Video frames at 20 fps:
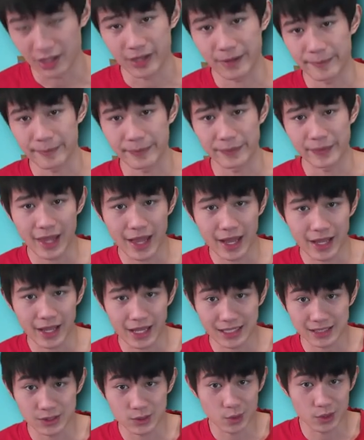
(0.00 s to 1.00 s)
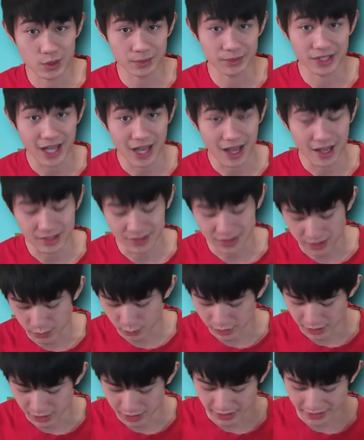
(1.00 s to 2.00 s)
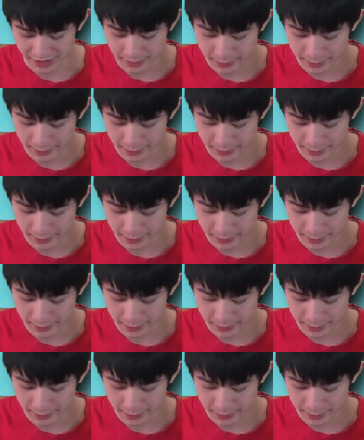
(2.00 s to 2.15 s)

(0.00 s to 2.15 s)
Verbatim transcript: um, as normally as you would